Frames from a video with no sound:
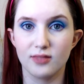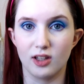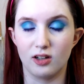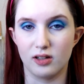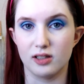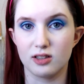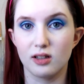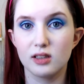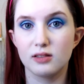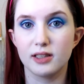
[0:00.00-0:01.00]
Alright, all
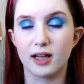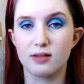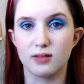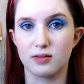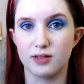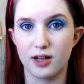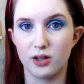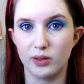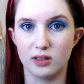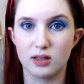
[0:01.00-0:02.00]
I really have left now
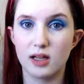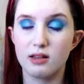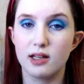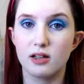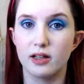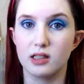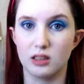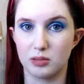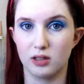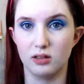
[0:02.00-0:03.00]
is highlighter and a
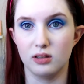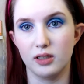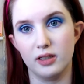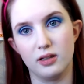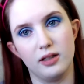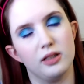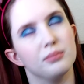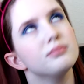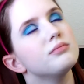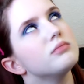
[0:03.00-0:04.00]
lip color, and I can
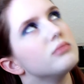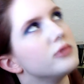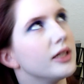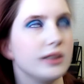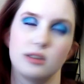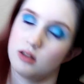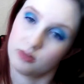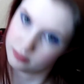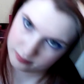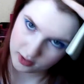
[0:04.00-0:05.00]
take these off.
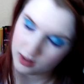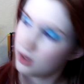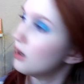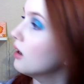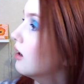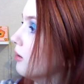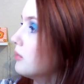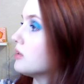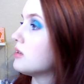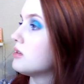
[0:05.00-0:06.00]

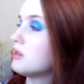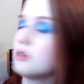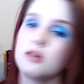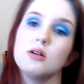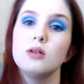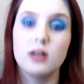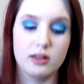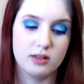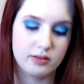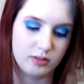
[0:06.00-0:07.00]
So, I
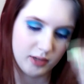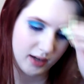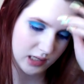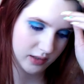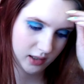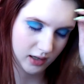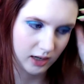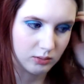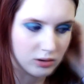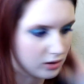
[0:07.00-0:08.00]
think for my highlighter I
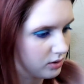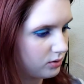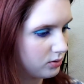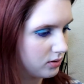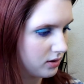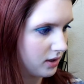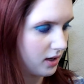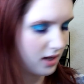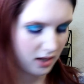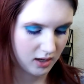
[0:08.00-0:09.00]
will use
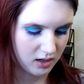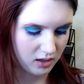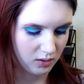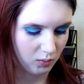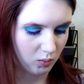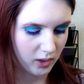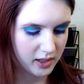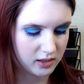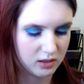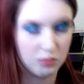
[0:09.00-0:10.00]
a
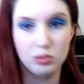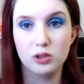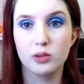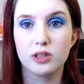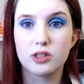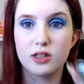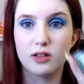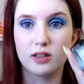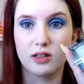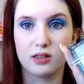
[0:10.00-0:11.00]
whitish, bluish,
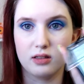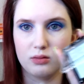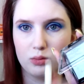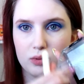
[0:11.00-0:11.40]
iridescent